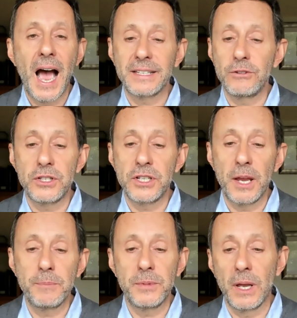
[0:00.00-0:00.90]
has
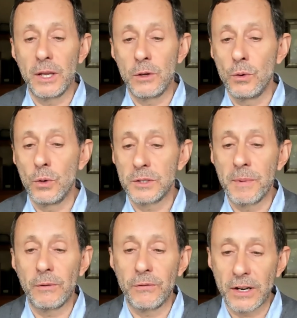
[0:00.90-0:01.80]
reshaped the US
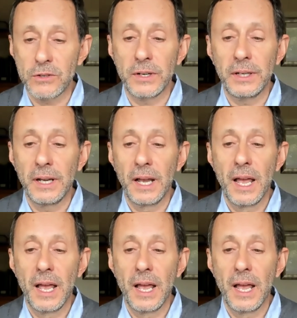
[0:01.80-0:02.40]
manufacturing,